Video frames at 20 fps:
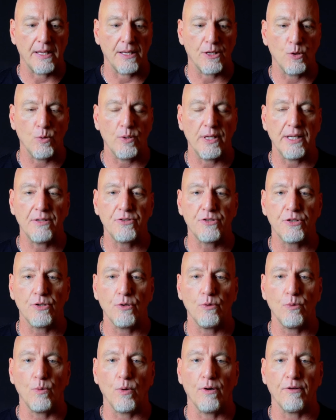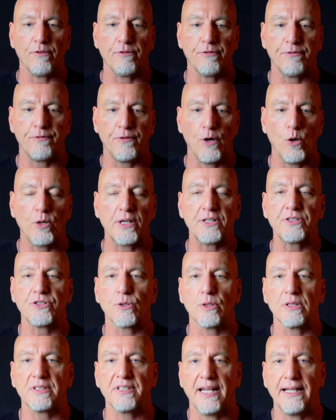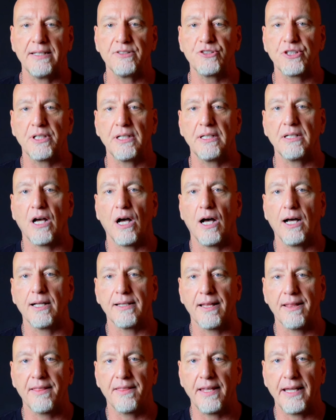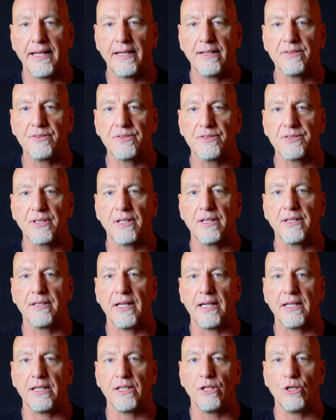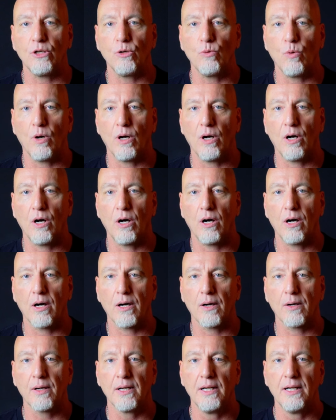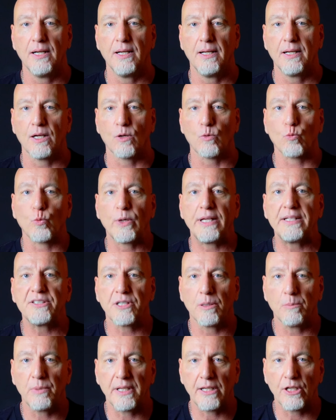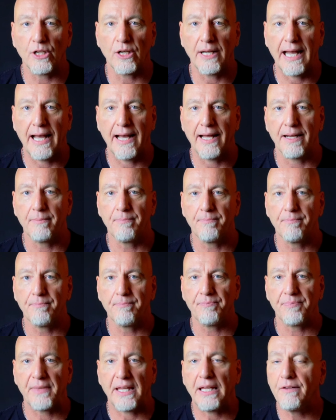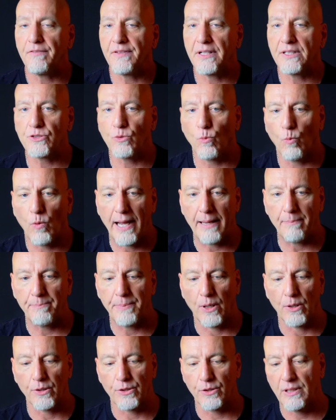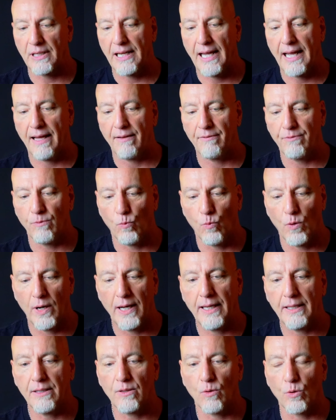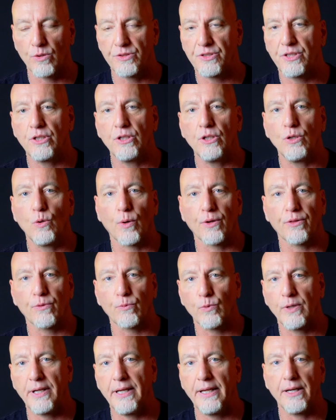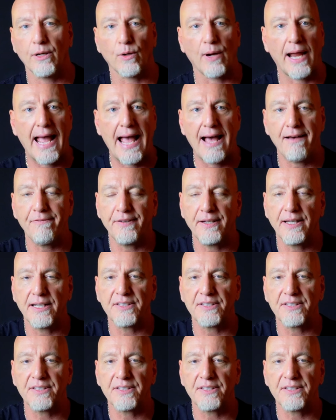you need to focus your attention on the things that you are reasonably good at. Even as a white belt, you're going to have 1 or 2 or 3 or half a